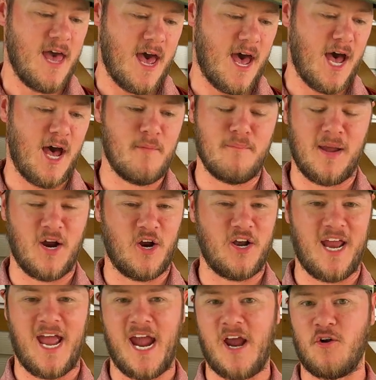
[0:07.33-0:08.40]

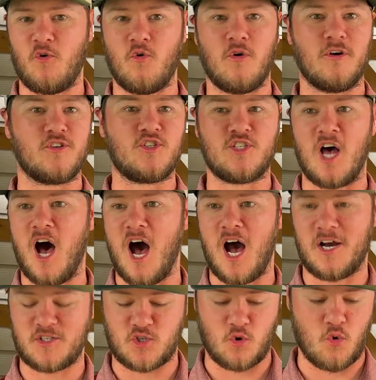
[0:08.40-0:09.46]
marinade or
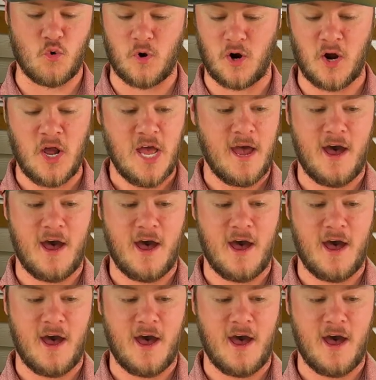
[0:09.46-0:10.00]
sauce or